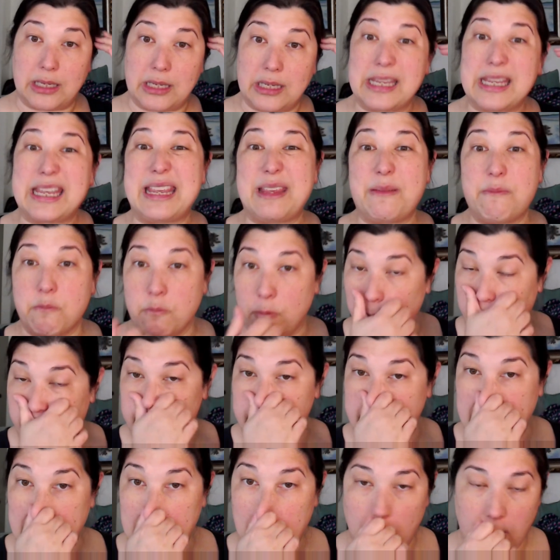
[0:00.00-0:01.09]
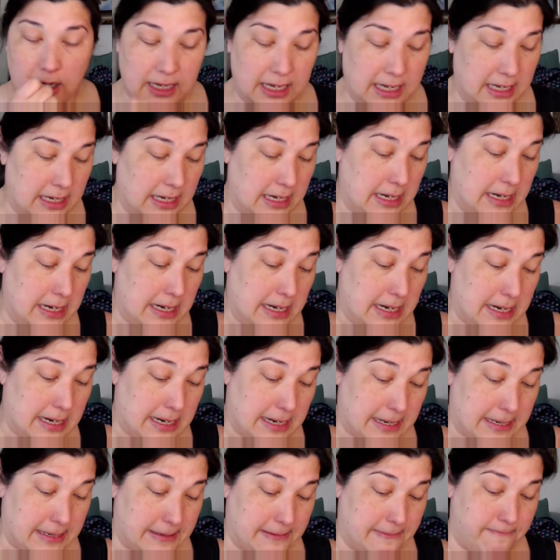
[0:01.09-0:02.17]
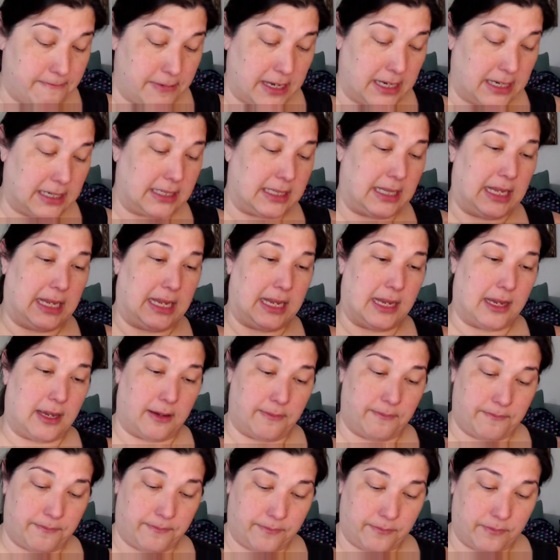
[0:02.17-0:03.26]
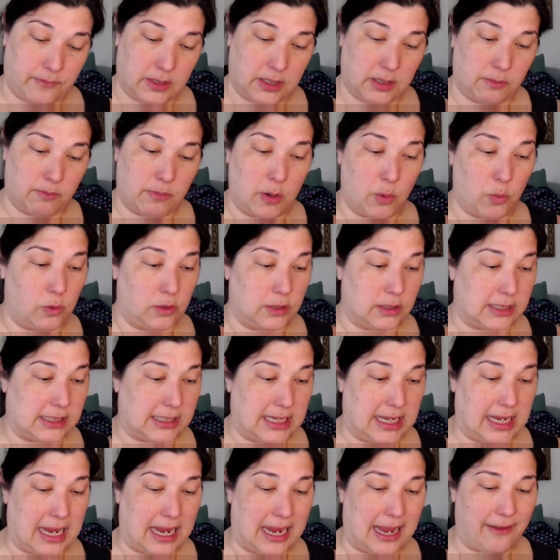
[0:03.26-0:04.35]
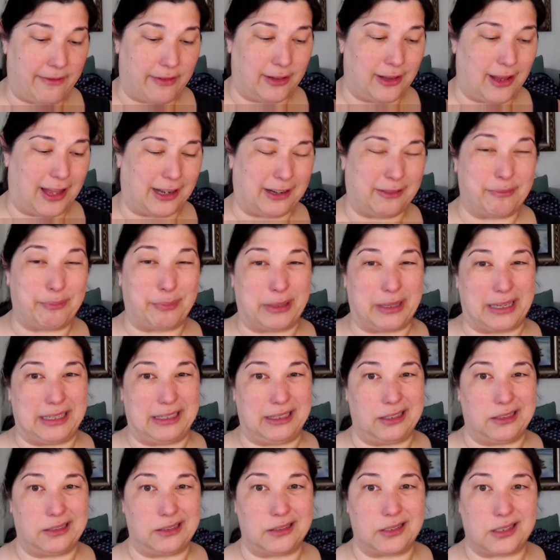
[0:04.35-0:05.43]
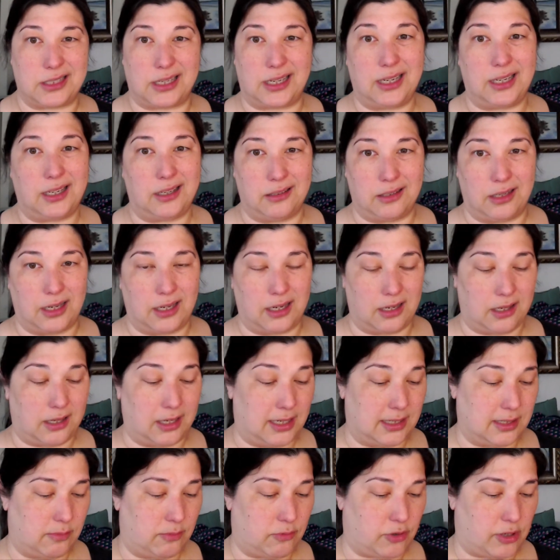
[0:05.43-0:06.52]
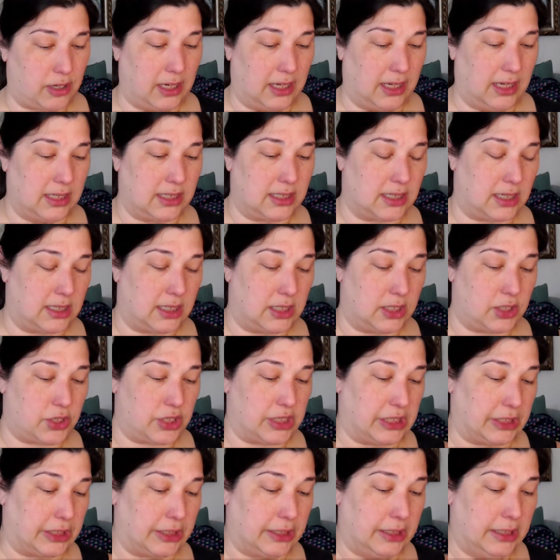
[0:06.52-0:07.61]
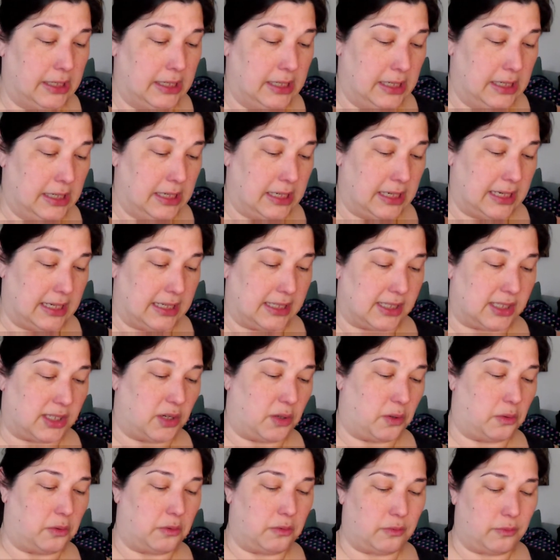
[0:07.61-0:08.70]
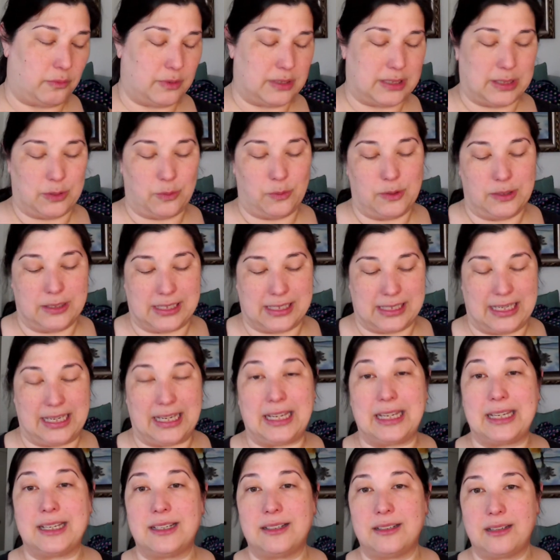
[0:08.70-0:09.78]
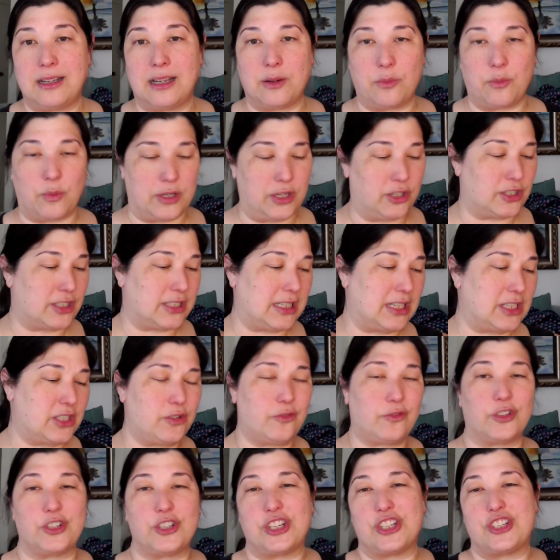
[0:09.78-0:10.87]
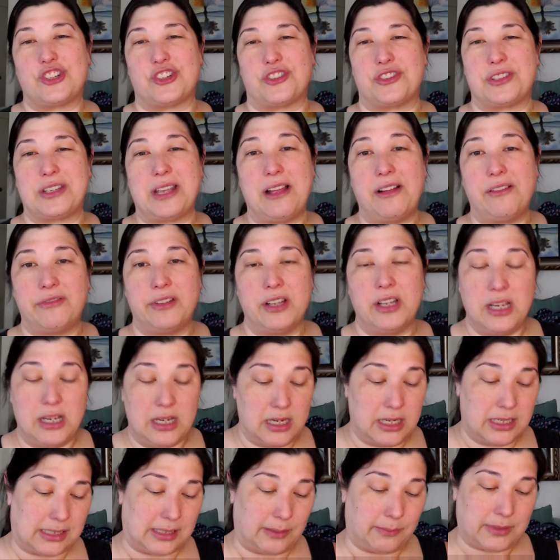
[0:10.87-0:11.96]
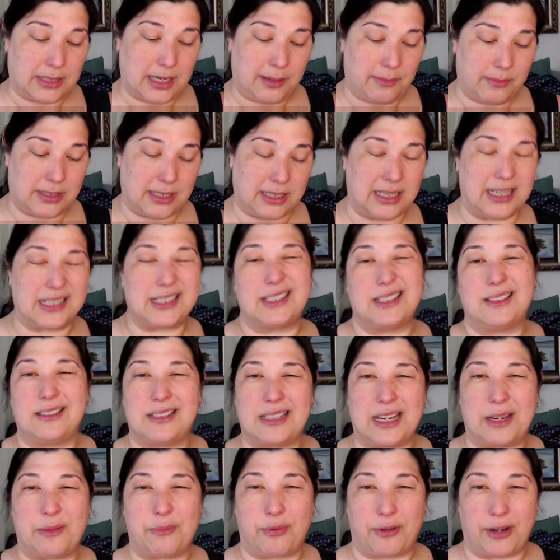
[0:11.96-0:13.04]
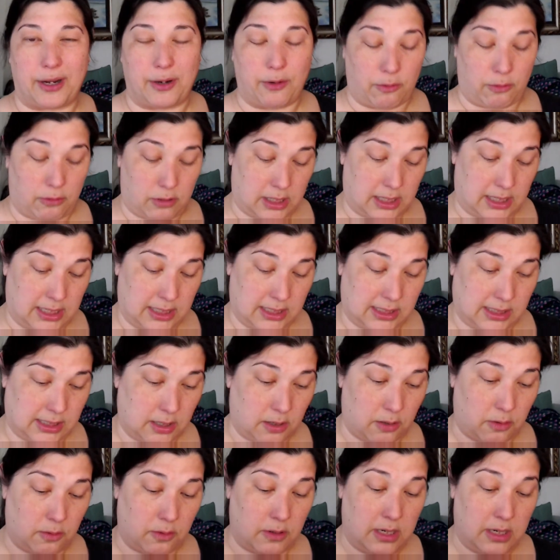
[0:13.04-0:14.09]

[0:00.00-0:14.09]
keep movement on it um, but the um, but we'll see I have a lot of plans I got a lot of things I'm trying to get done this year and so, so we'll see. Um, when you're stitching for just yourself, sometimes it doesn't take priority. So,